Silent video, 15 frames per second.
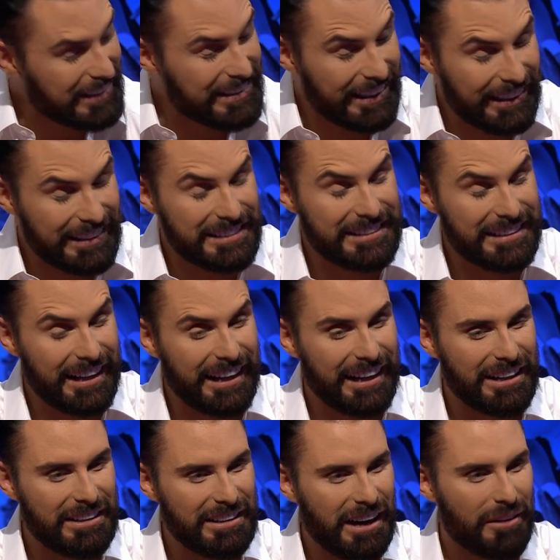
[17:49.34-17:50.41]
I did,
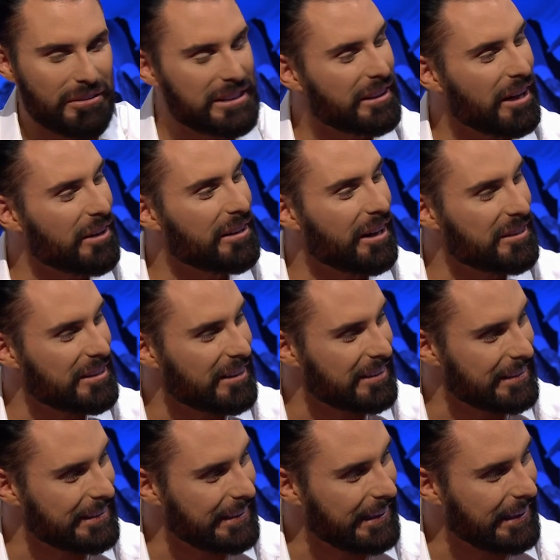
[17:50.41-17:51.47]
yeah. I was a go-go
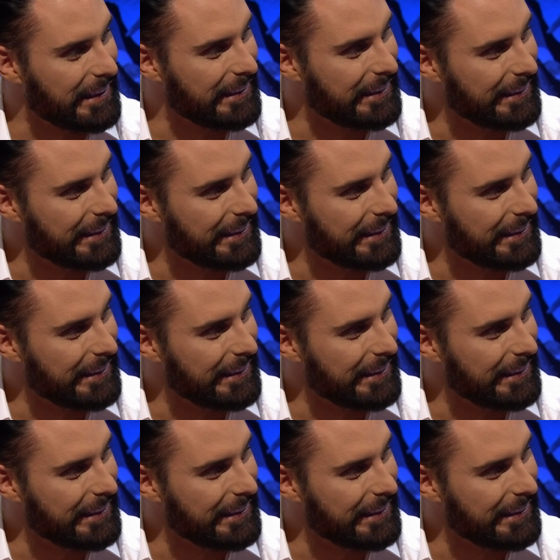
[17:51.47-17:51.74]
dancer there.